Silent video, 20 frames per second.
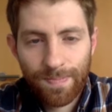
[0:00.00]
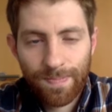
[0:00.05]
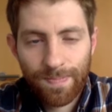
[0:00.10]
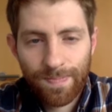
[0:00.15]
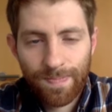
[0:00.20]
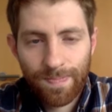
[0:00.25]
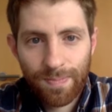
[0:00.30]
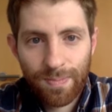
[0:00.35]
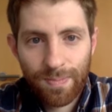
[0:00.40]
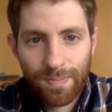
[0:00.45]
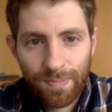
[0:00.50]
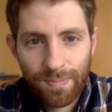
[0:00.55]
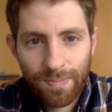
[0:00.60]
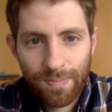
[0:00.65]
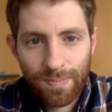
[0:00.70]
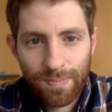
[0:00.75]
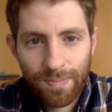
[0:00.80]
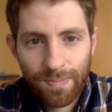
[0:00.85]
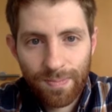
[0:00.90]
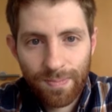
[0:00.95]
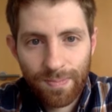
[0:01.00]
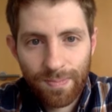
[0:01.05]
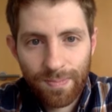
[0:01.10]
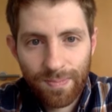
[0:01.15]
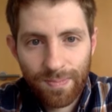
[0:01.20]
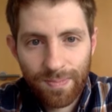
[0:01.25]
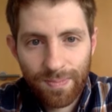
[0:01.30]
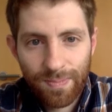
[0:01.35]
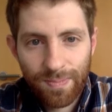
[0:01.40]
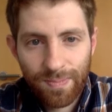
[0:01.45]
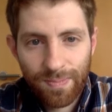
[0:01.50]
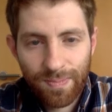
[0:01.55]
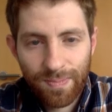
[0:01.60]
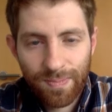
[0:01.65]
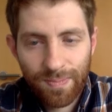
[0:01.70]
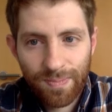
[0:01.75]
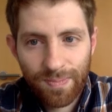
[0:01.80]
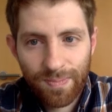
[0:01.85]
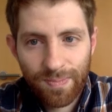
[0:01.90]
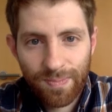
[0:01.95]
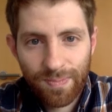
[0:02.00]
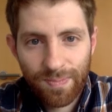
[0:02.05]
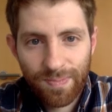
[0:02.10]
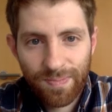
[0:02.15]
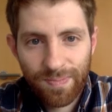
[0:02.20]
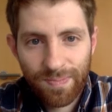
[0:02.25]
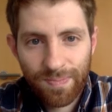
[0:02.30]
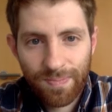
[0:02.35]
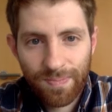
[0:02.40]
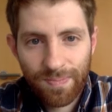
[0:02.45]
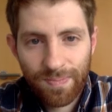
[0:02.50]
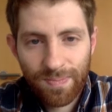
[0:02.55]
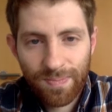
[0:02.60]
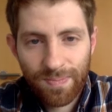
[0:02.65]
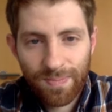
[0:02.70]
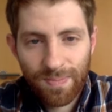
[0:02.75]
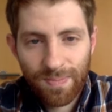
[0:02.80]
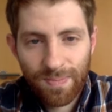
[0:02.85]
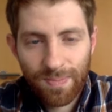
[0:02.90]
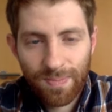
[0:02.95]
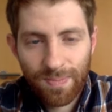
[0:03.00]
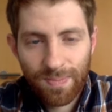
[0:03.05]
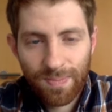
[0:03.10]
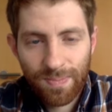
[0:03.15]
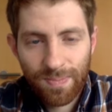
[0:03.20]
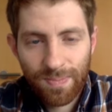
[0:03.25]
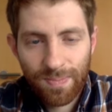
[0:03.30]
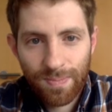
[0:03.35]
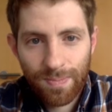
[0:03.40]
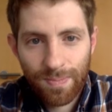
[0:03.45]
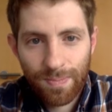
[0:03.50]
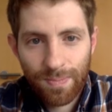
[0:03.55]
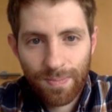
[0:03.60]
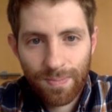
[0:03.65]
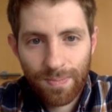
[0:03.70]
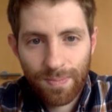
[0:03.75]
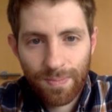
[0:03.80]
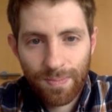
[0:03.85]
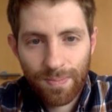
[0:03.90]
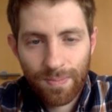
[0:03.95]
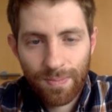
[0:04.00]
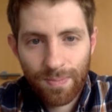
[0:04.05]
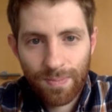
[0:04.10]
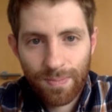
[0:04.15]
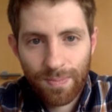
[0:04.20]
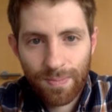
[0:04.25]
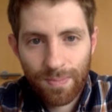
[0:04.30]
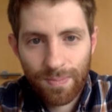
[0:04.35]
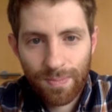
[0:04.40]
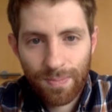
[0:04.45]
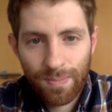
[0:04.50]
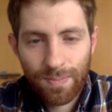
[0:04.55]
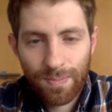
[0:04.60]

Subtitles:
No words are spoken by the person on screen.